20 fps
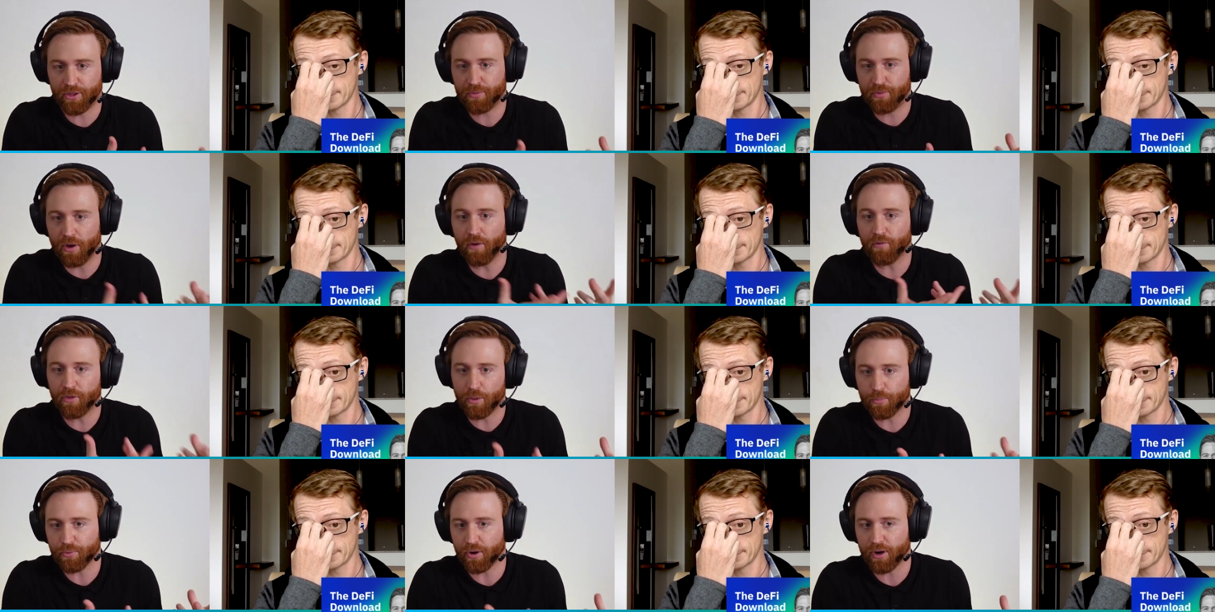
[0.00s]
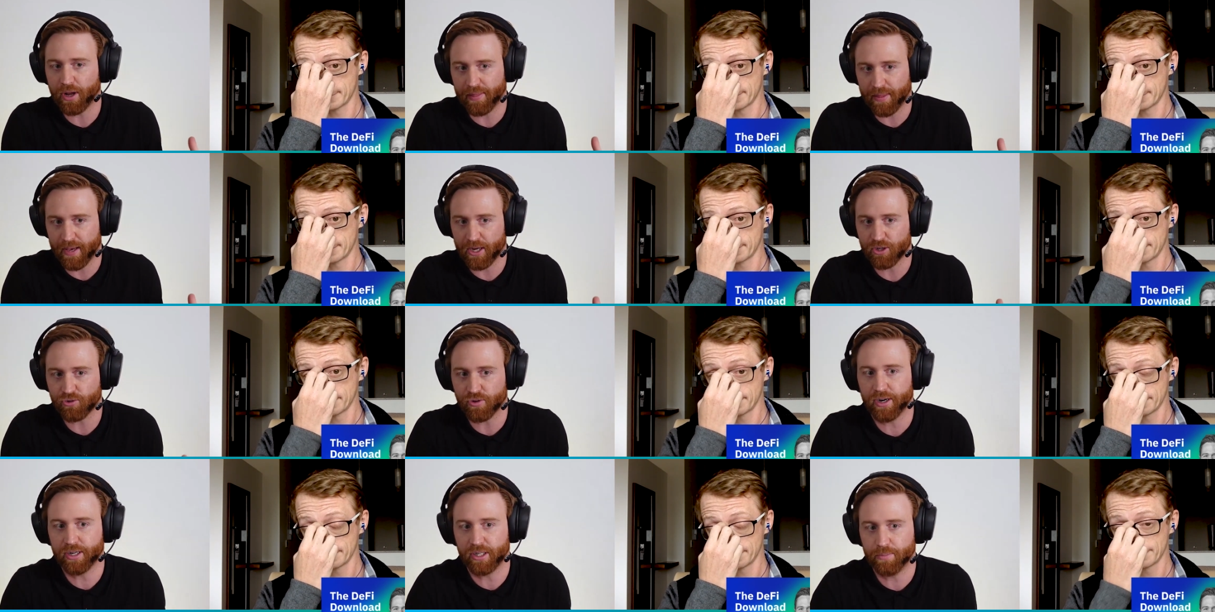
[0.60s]
Speaker 1: the of the product
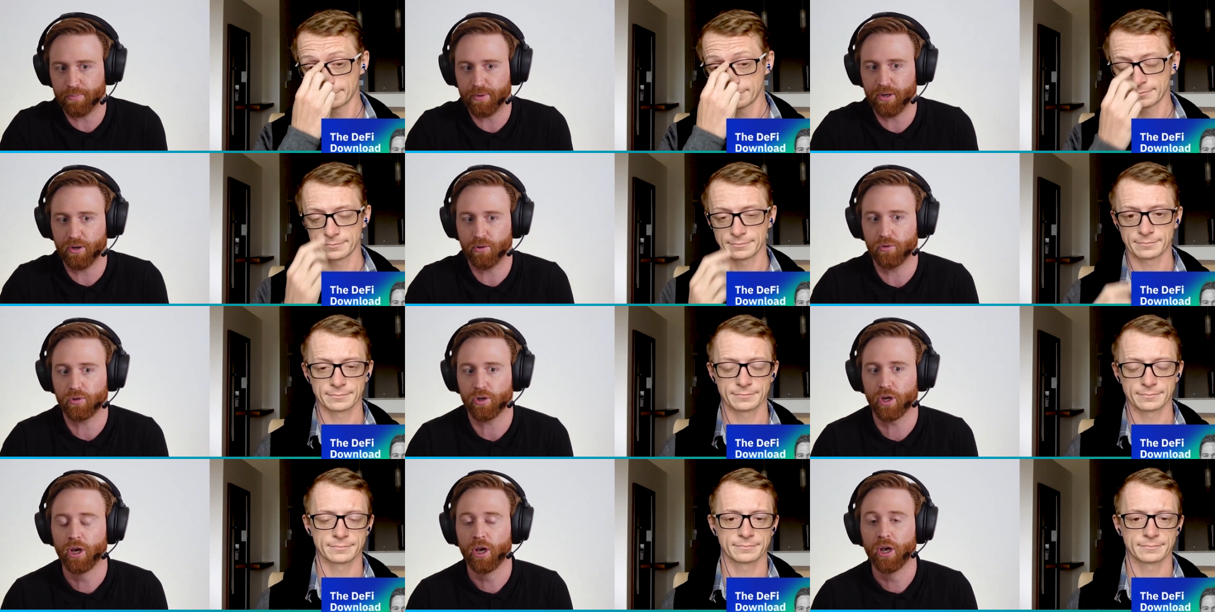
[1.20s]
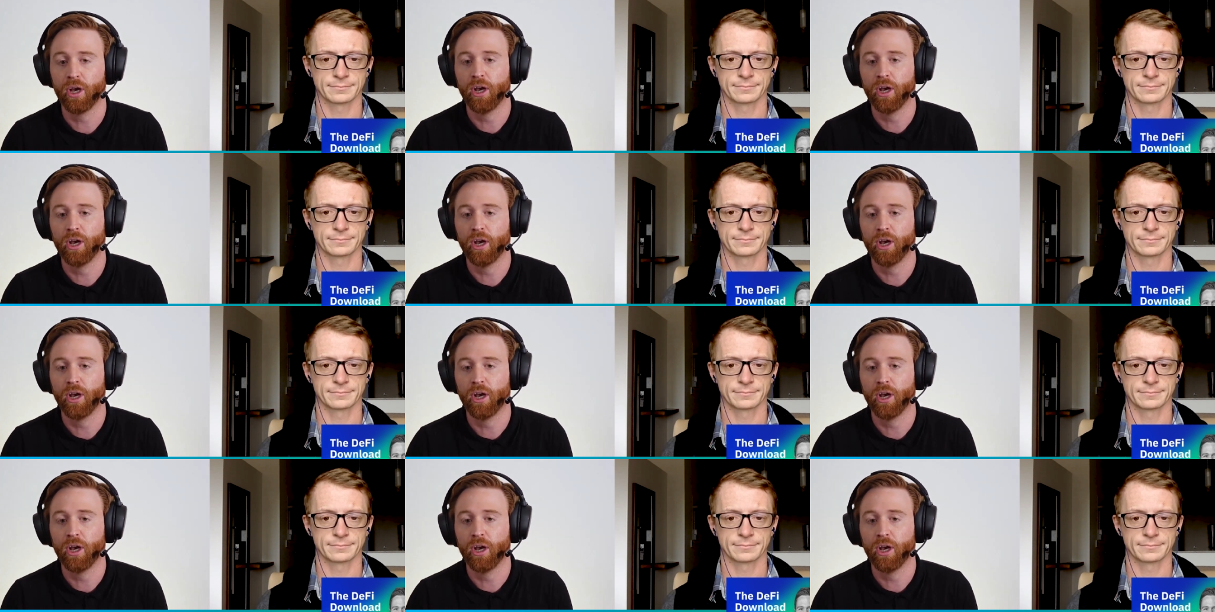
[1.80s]
they're trying to build